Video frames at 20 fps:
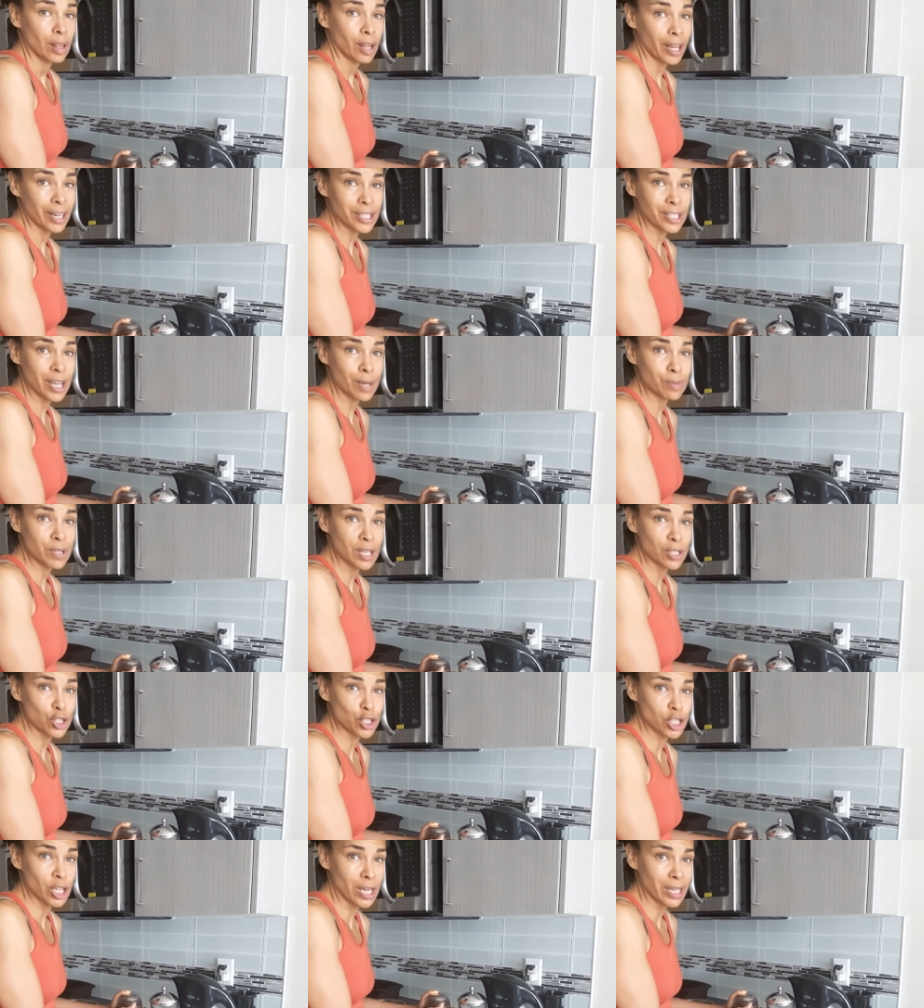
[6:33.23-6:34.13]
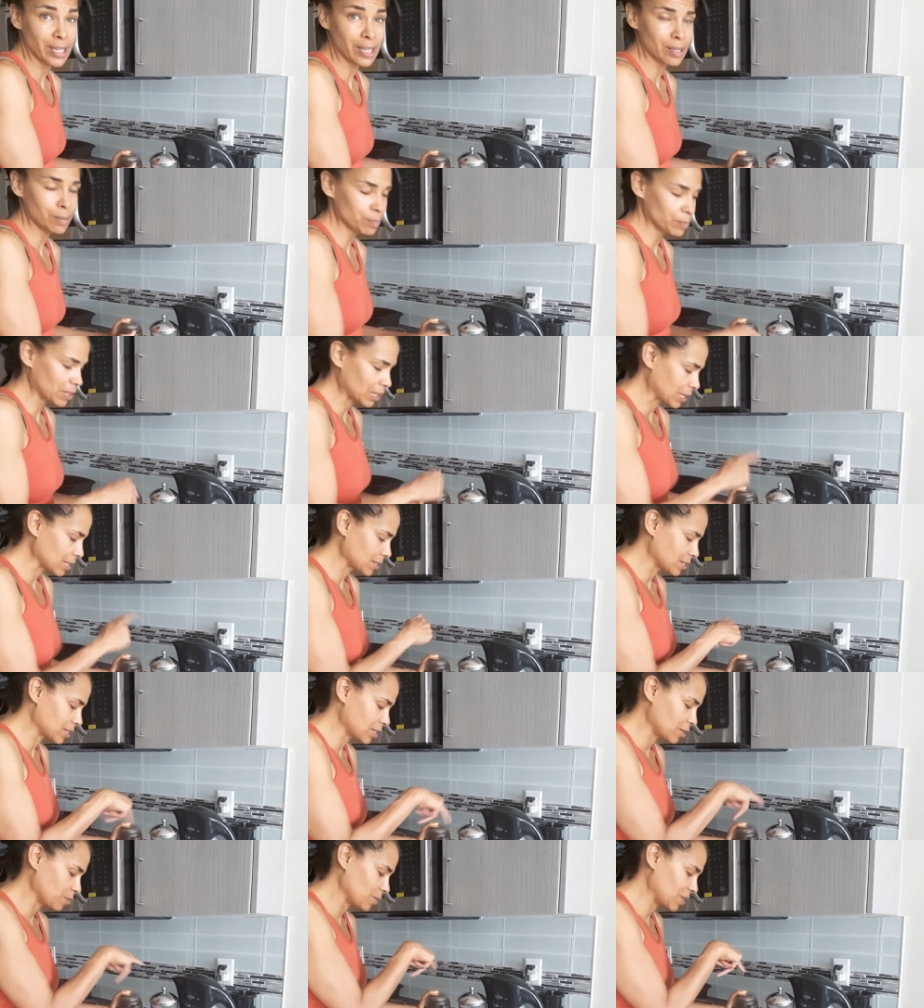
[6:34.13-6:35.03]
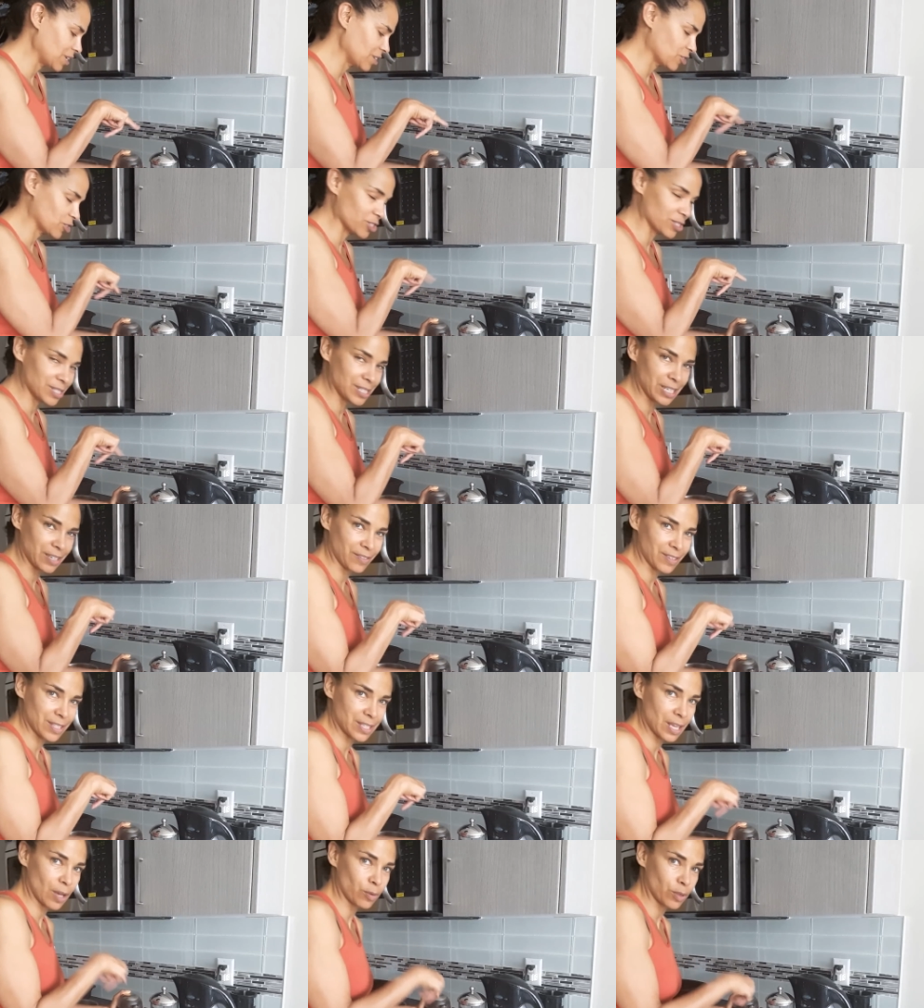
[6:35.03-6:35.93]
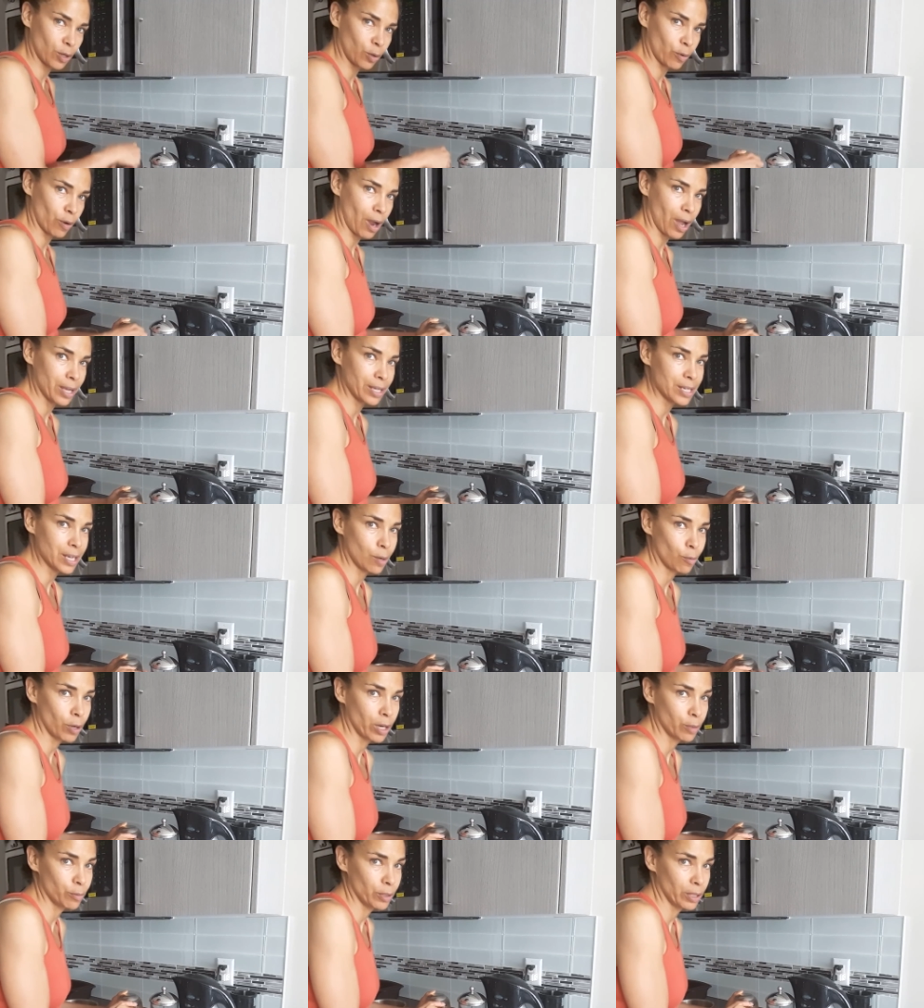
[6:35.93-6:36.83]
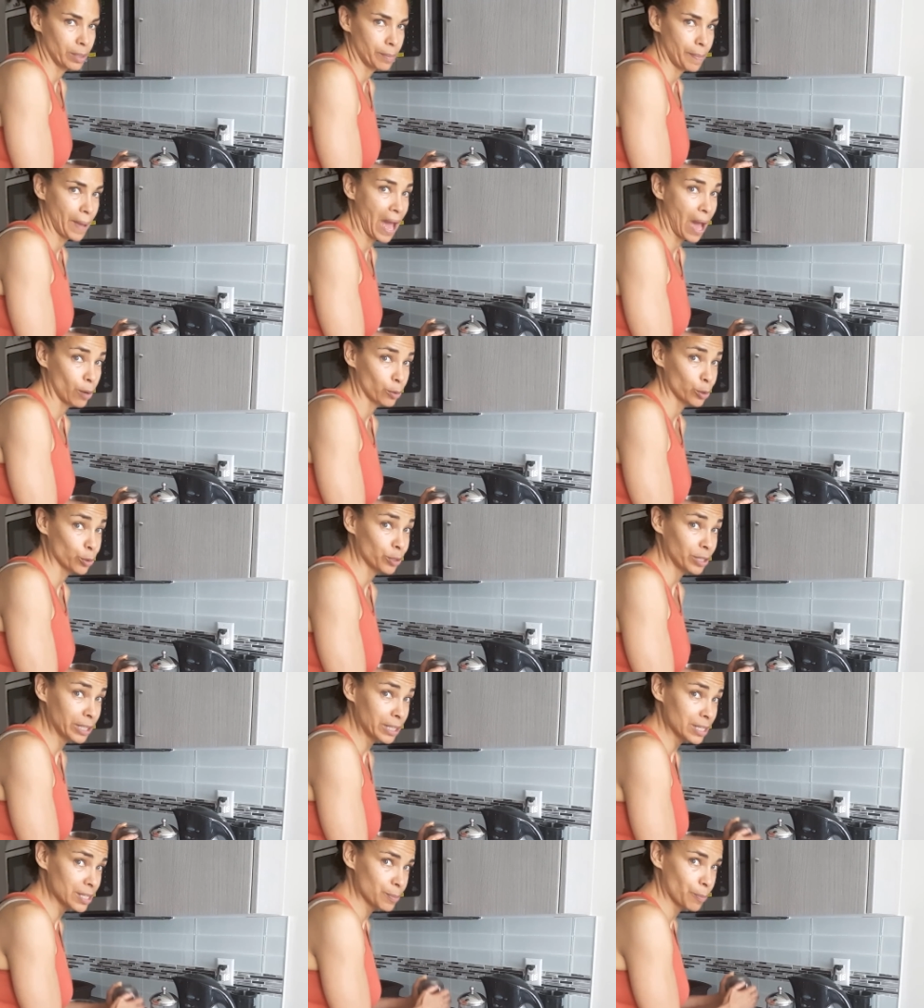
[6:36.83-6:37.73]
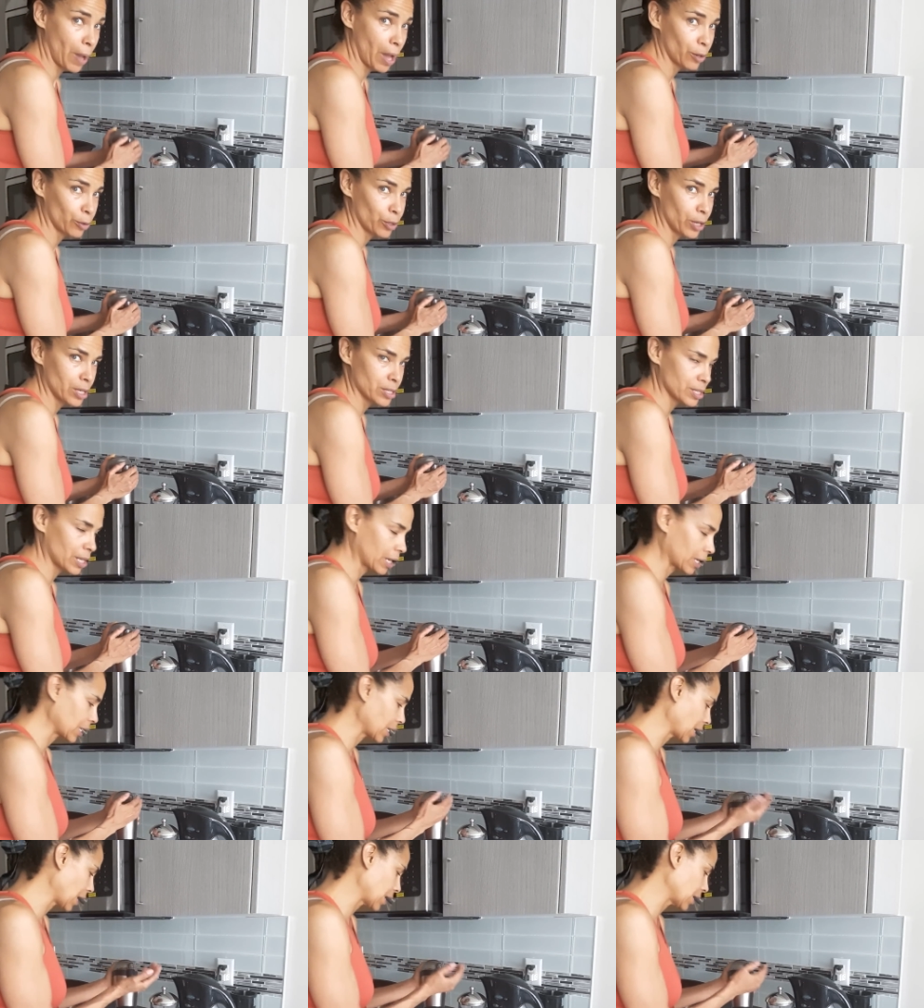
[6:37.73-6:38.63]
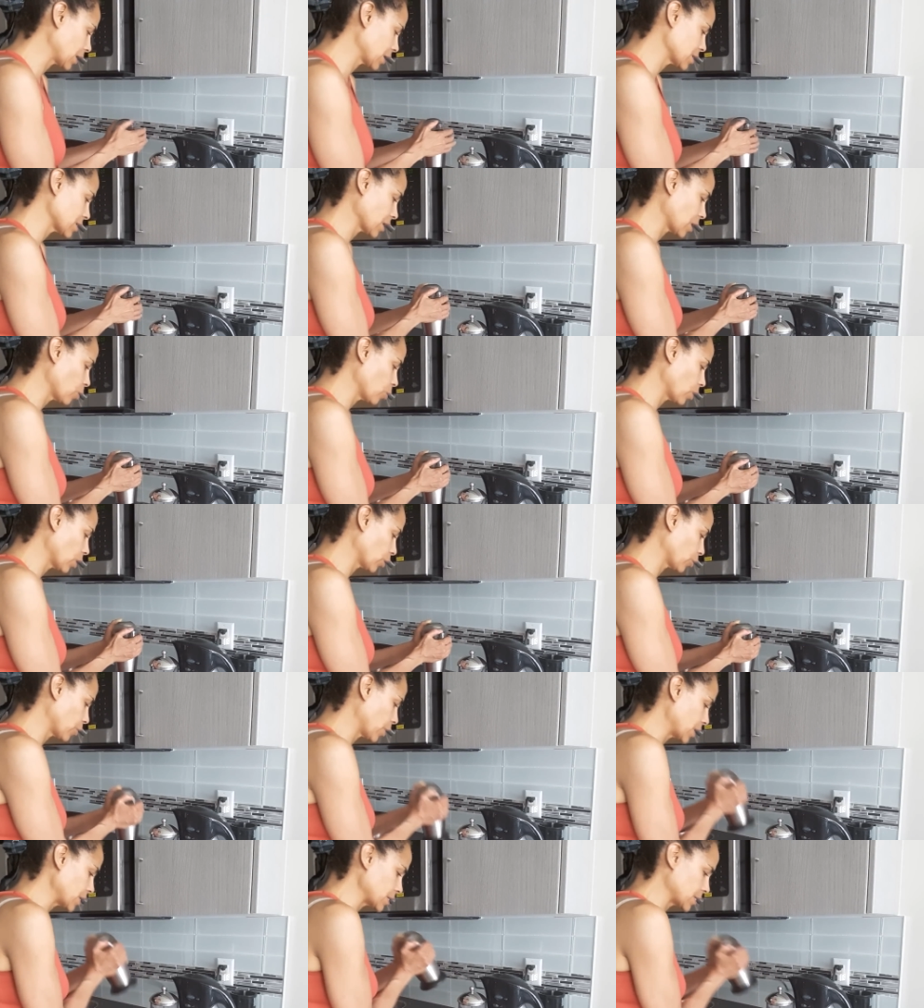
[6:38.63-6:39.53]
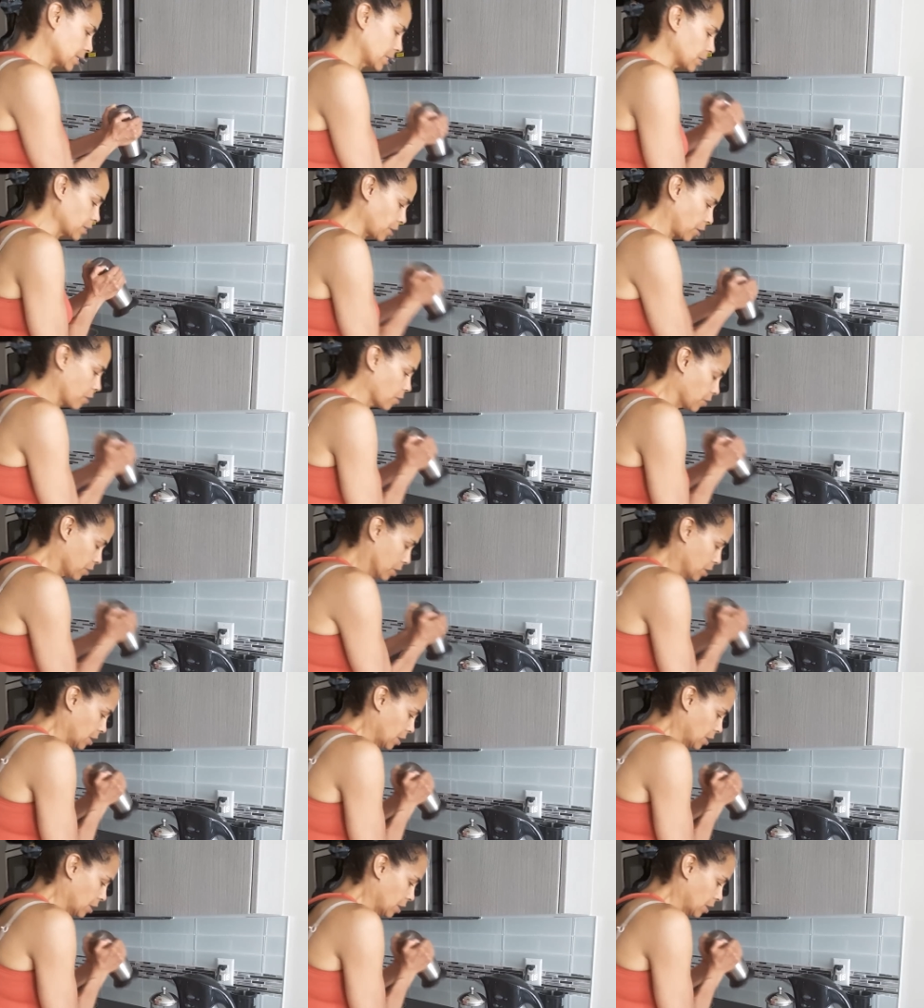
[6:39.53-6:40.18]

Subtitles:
A lot of times I shake it because to me it just evens out the grind. I want it really powdery as I can get it, because I don't want grains in it.